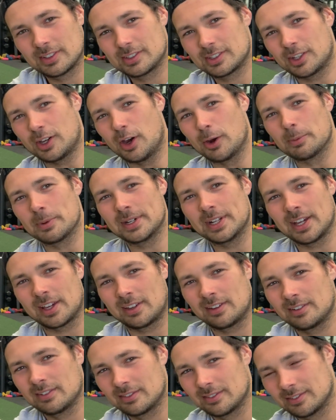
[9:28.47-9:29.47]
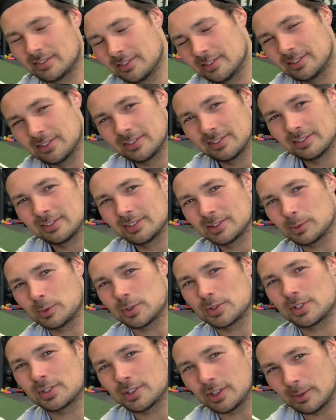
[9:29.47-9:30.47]
Cobra neck. That's what
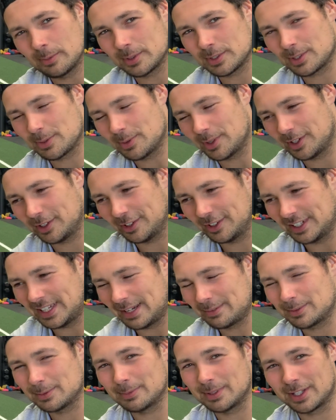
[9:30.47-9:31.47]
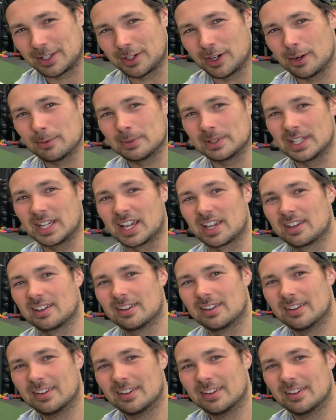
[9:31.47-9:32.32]
she told me she wanted her name to be. Cobra neck.